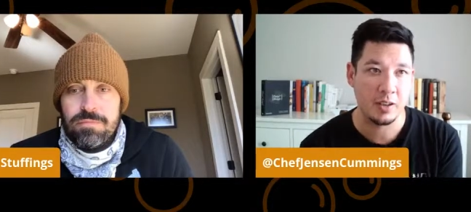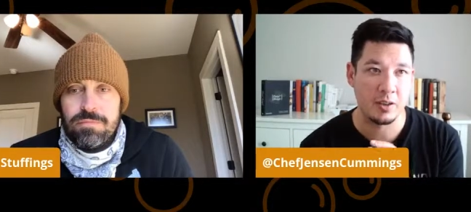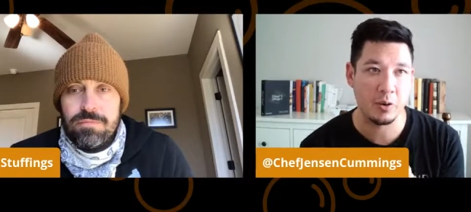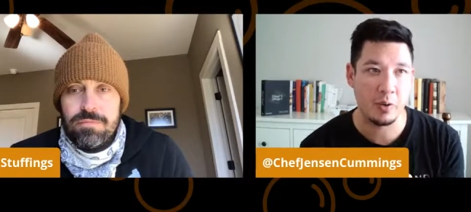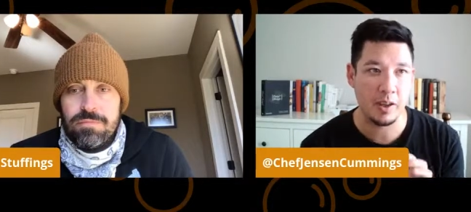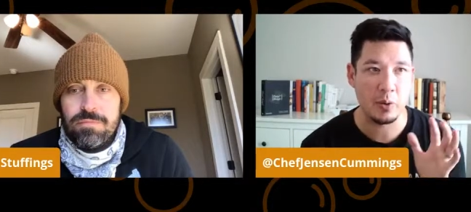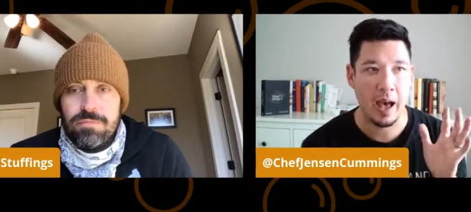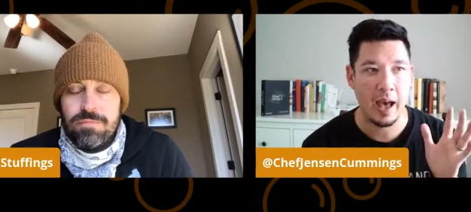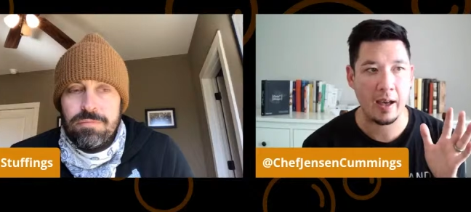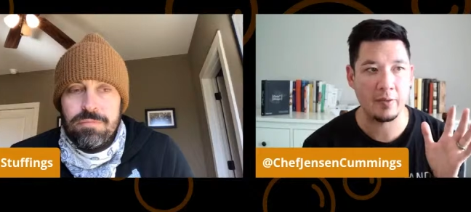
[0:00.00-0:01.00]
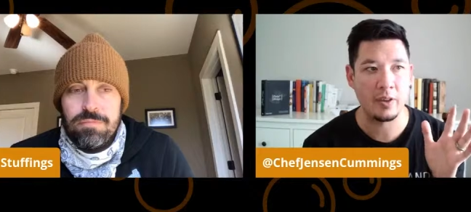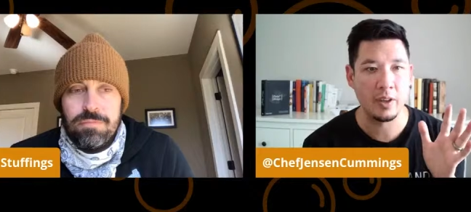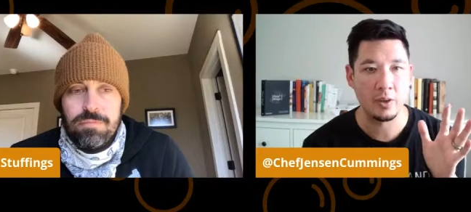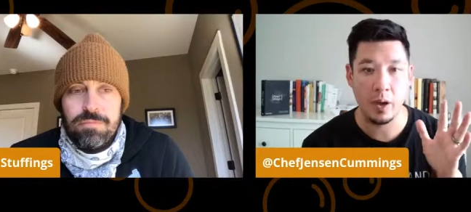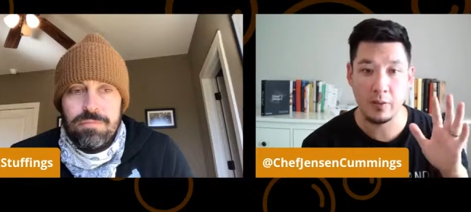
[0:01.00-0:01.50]
Speaker 1: So right, you have
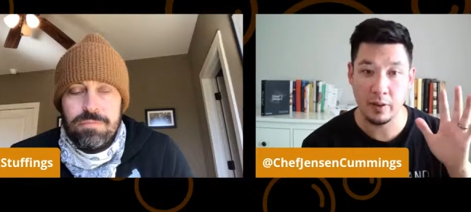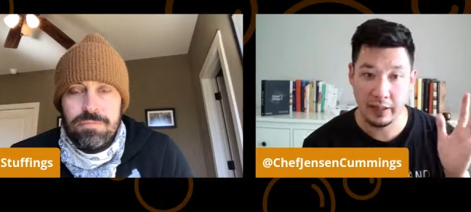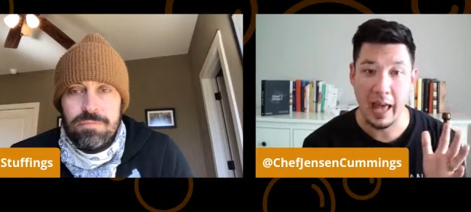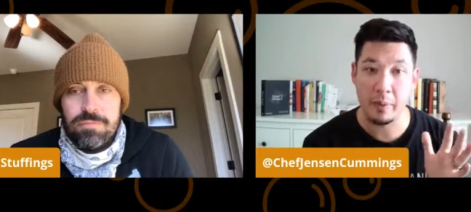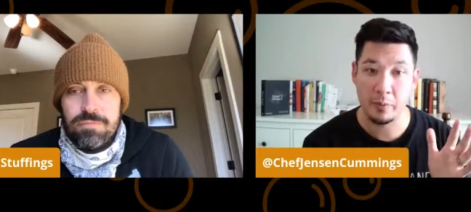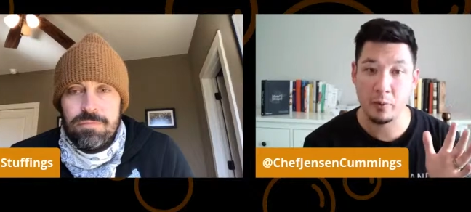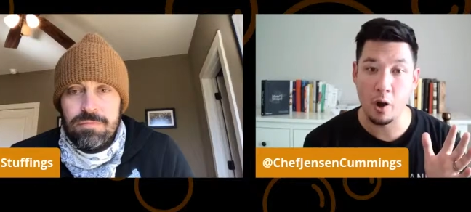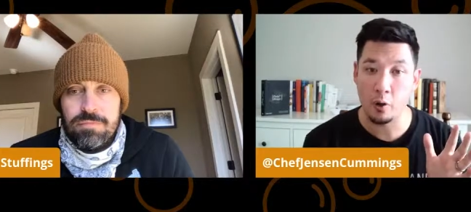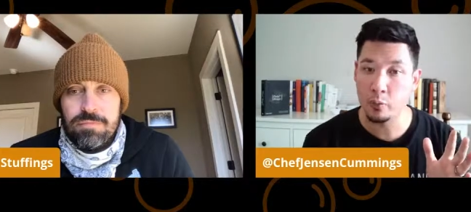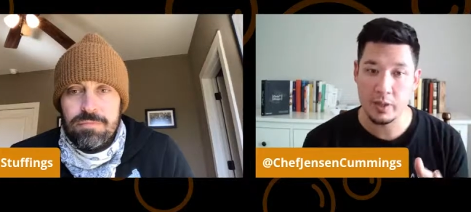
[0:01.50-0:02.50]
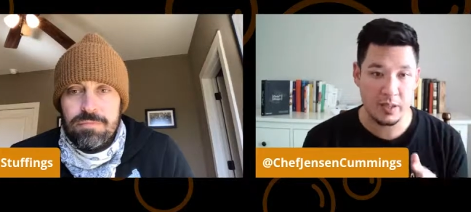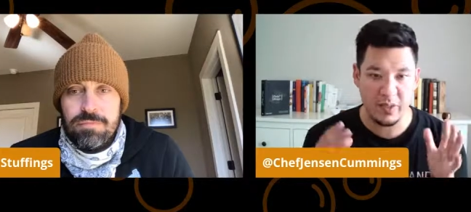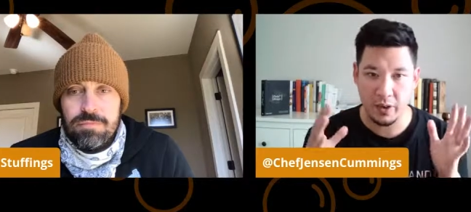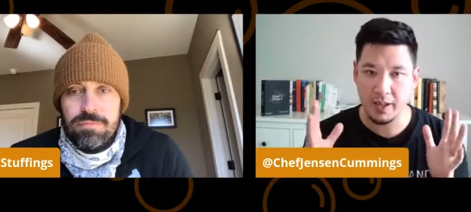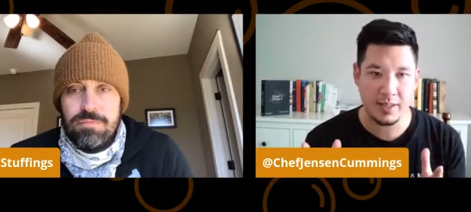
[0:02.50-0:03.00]
you have lab grown, which is
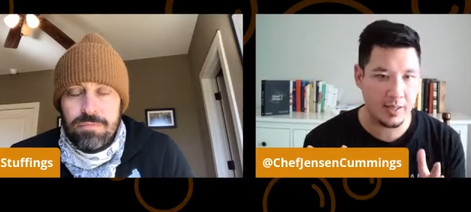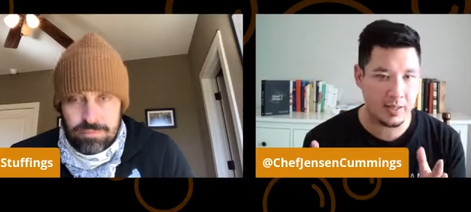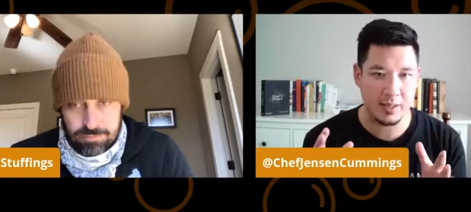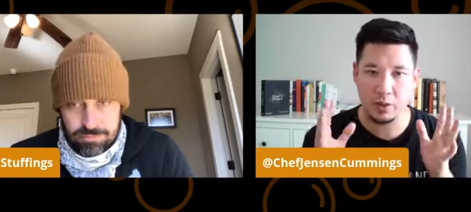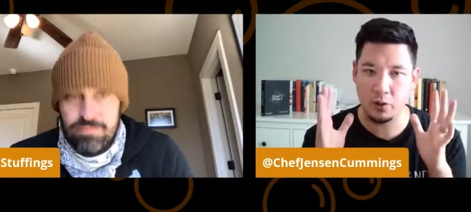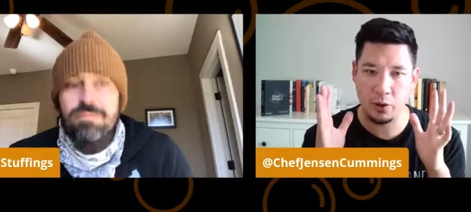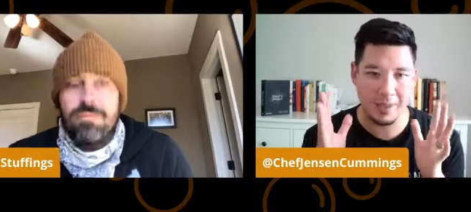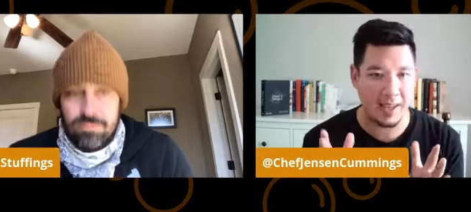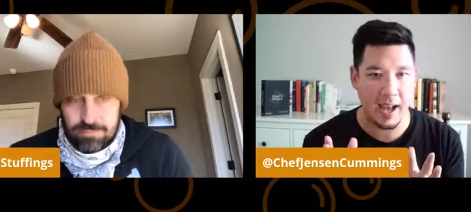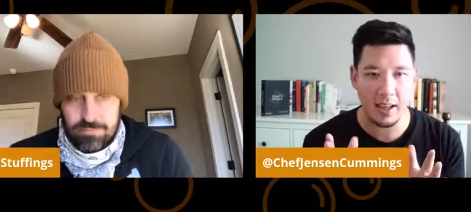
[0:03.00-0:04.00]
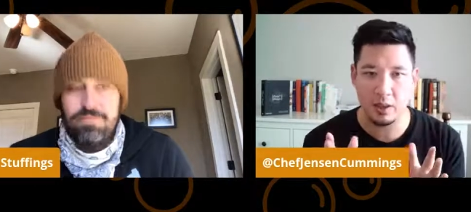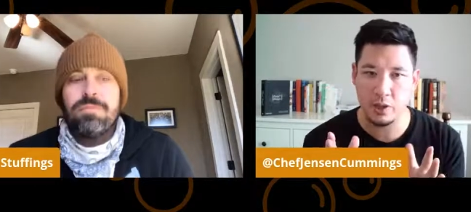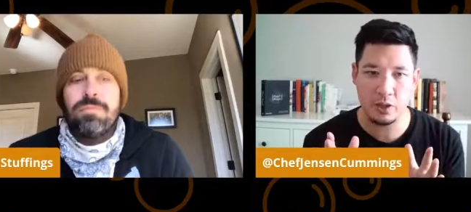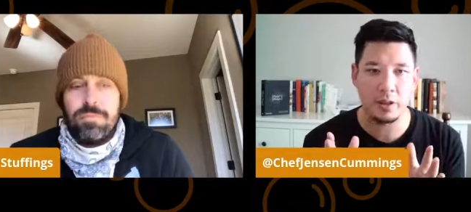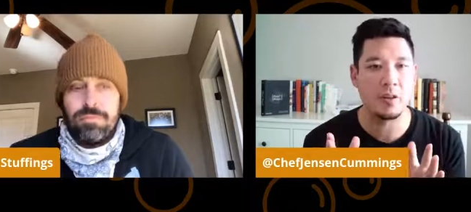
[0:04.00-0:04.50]
very consistent. You know exactly
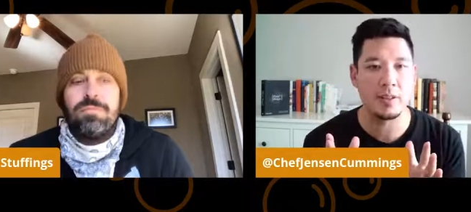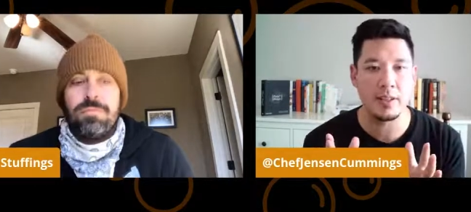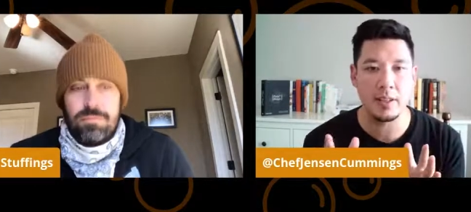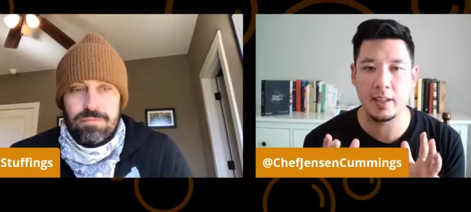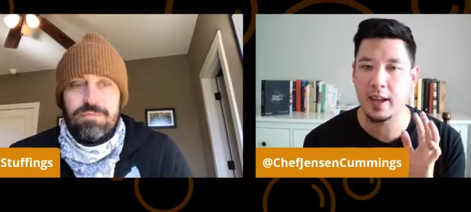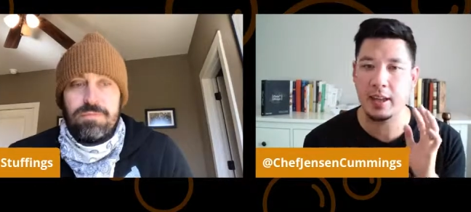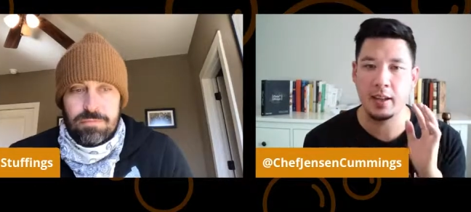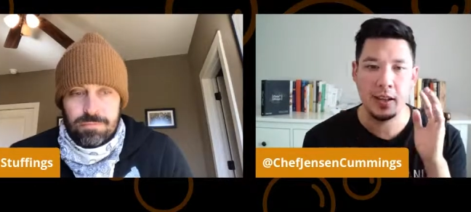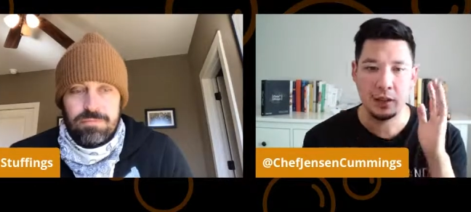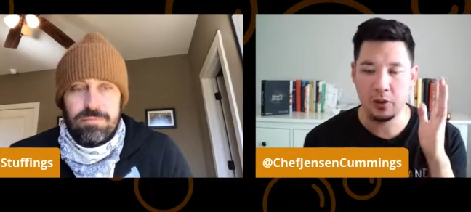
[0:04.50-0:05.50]
what you're going to get.